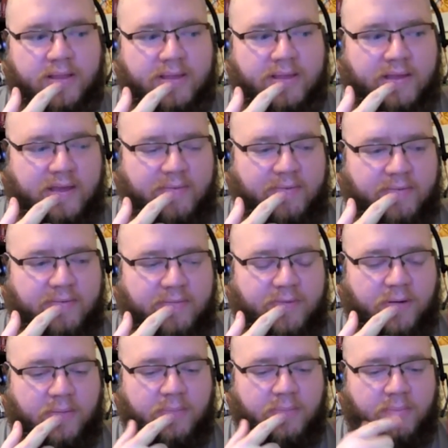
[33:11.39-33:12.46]
I think even
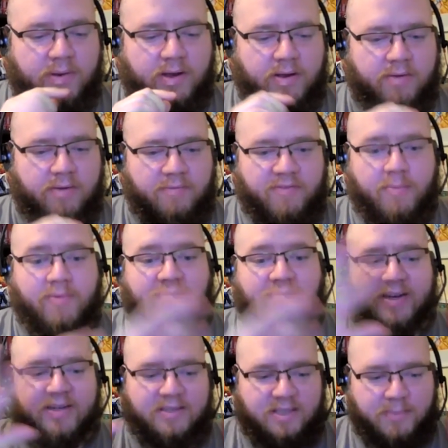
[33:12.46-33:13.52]
from uh, from a
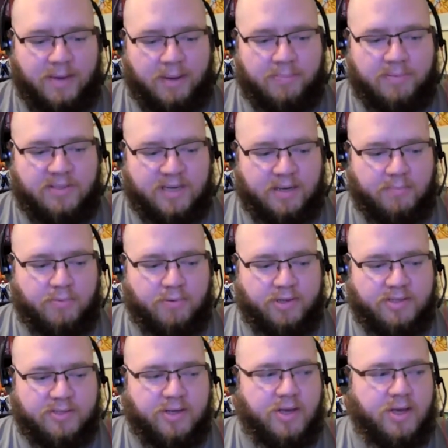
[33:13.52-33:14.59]
fantasy map
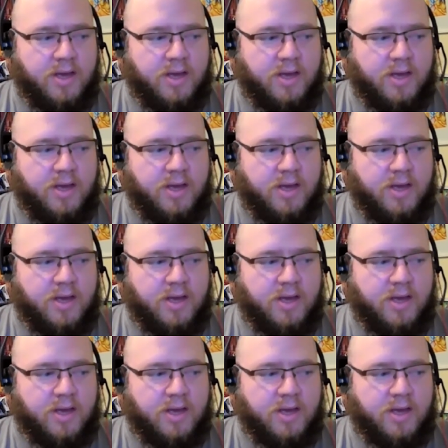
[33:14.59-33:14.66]
standpoint,